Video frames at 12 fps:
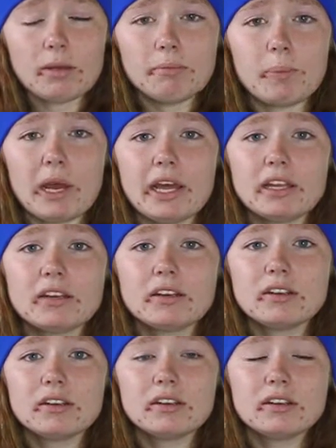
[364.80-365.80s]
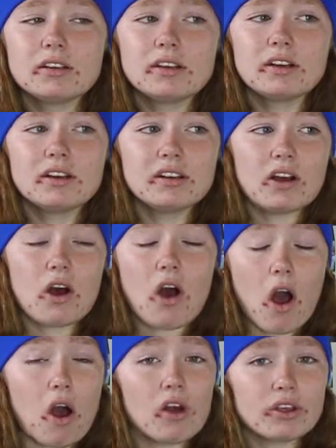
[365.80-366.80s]
But
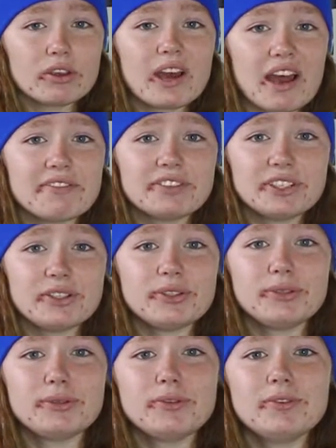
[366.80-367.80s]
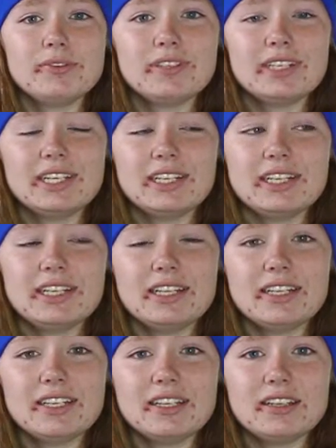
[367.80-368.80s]
all you have to do
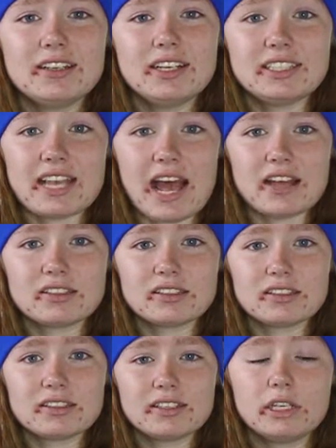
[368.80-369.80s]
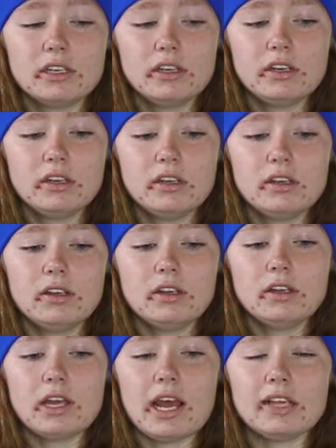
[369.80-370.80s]
is ask.
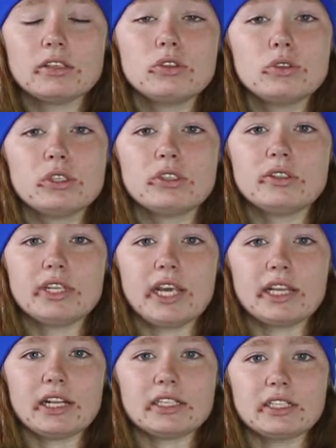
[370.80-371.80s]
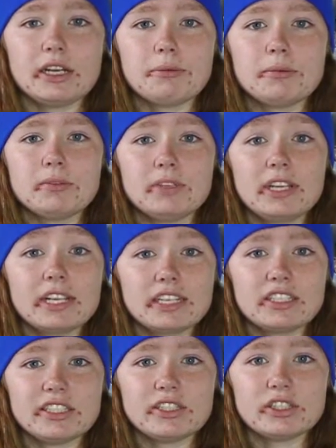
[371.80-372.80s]
As soon as you take that step, it
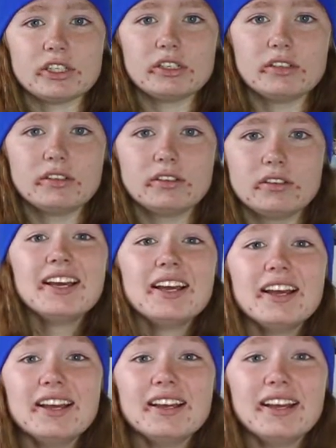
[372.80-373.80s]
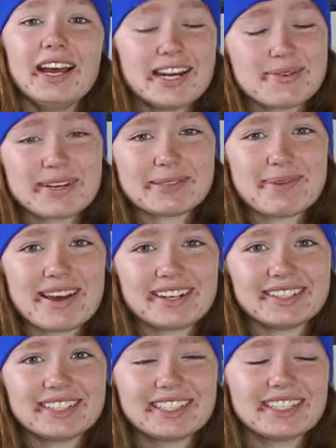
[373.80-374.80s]
gets easier. Anyways,
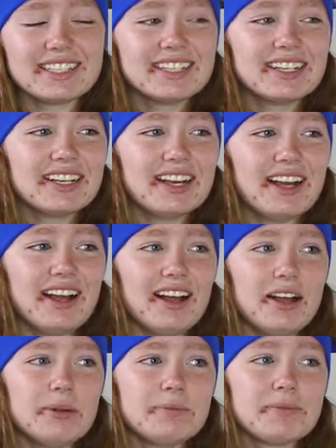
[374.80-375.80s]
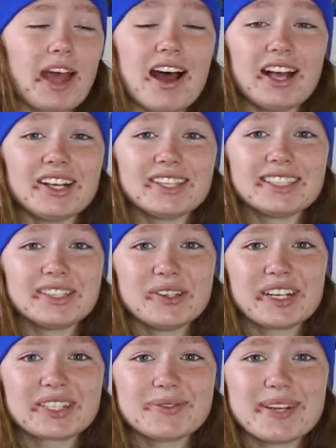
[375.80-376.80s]
Madeline, I'll see you
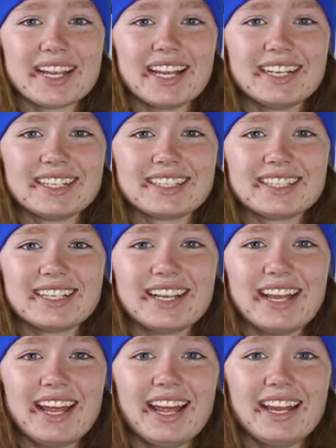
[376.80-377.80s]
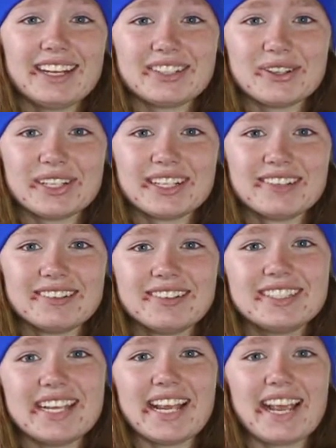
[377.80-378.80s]
next weekend, and until then,
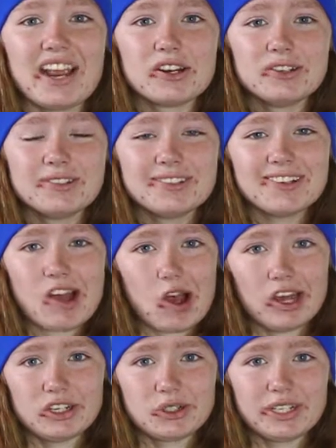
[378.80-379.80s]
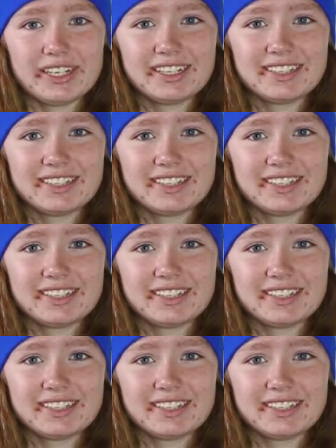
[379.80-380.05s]
take care. Audrey.